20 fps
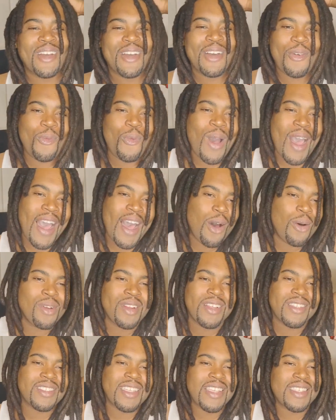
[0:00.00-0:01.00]

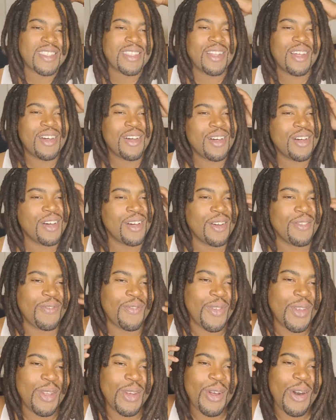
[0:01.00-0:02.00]
wildness. It's love.
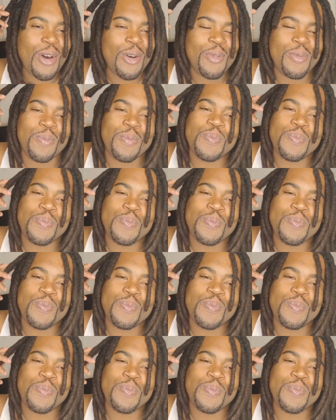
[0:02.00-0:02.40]
A